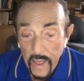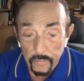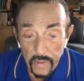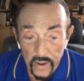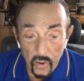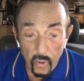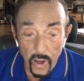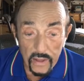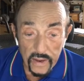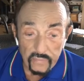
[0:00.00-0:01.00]
and better
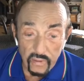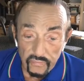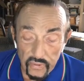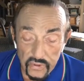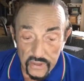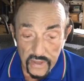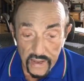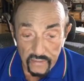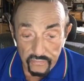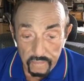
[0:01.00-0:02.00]
quality of our future
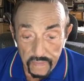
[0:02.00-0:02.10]
life.